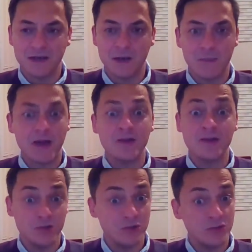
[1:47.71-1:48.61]
about
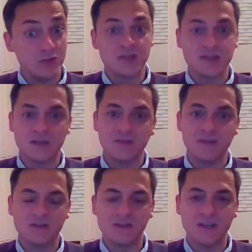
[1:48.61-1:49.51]
you to some
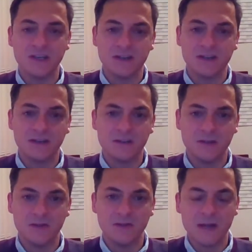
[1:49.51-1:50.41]
degree, and
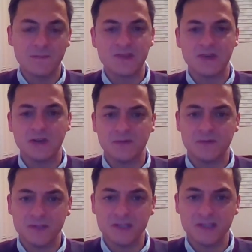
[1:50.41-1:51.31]
your appetite for
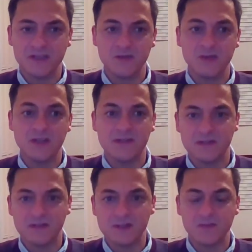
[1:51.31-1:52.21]
risk, and your level of
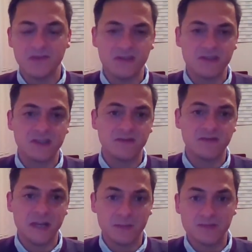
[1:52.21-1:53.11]
experience and
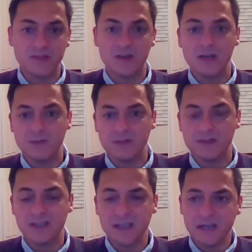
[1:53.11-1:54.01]
available time, and
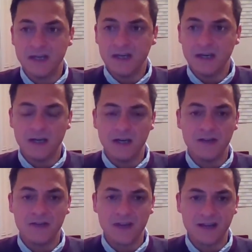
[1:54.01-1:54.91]

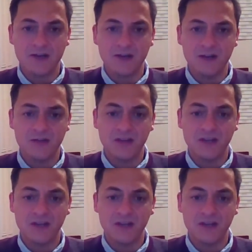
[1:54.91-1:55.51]
that kind of thing.